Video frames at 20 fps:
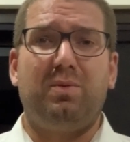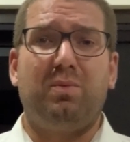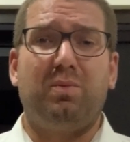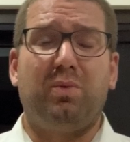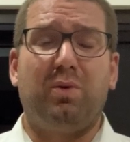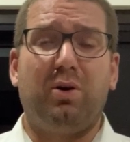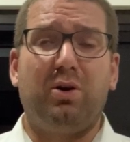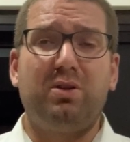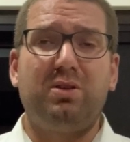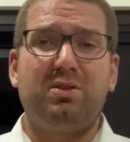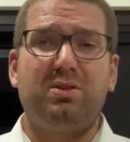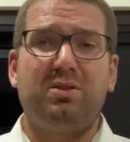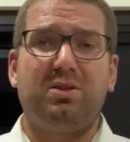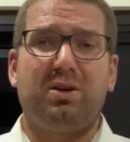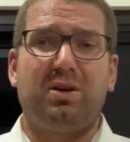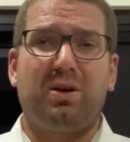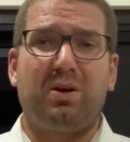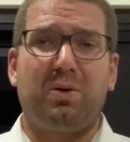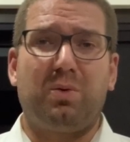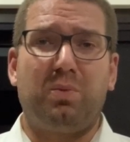What
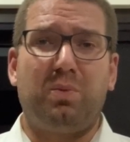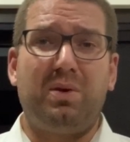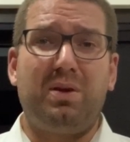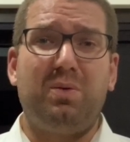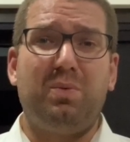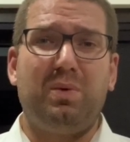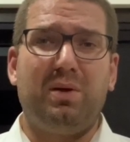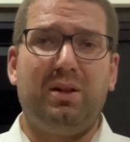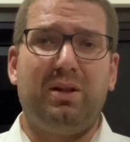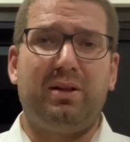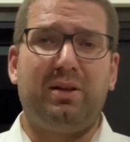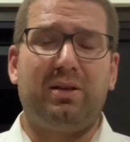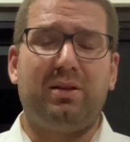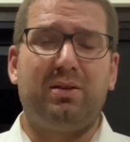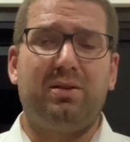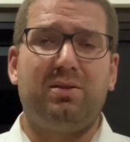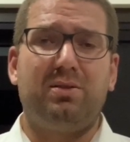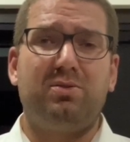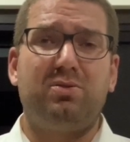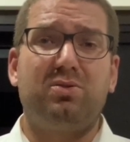are we willing
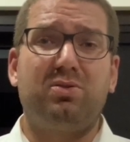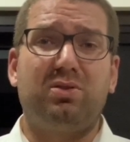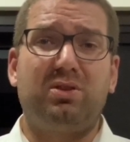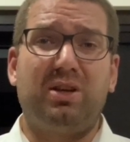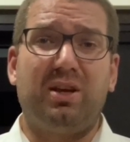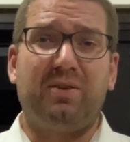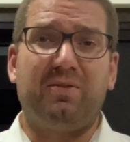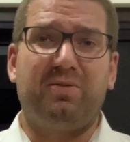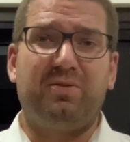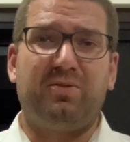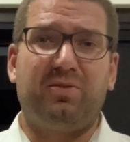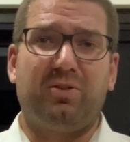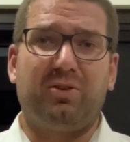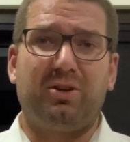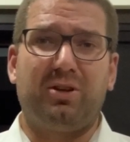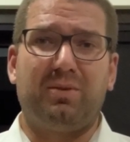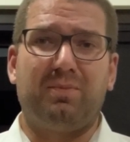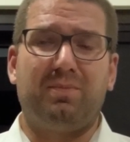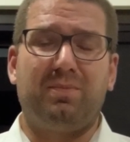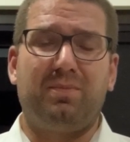to give for
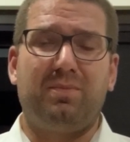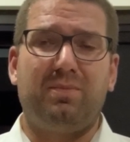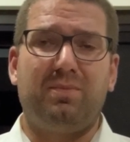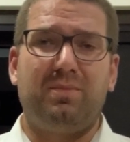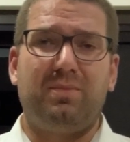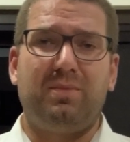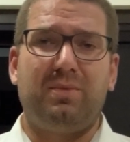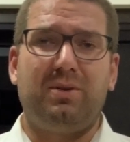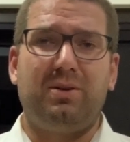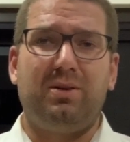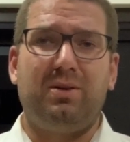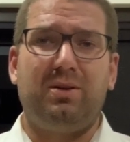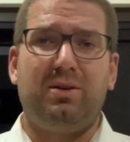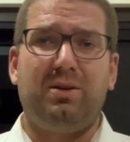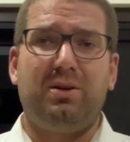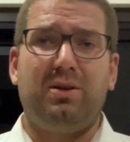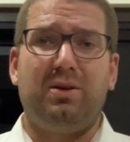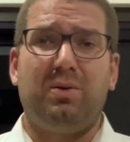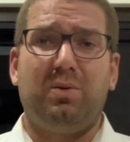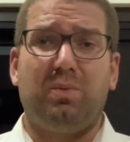
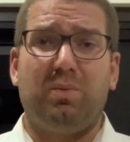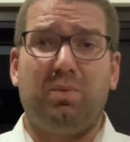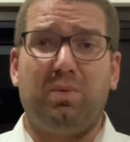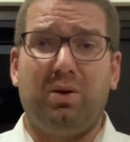him?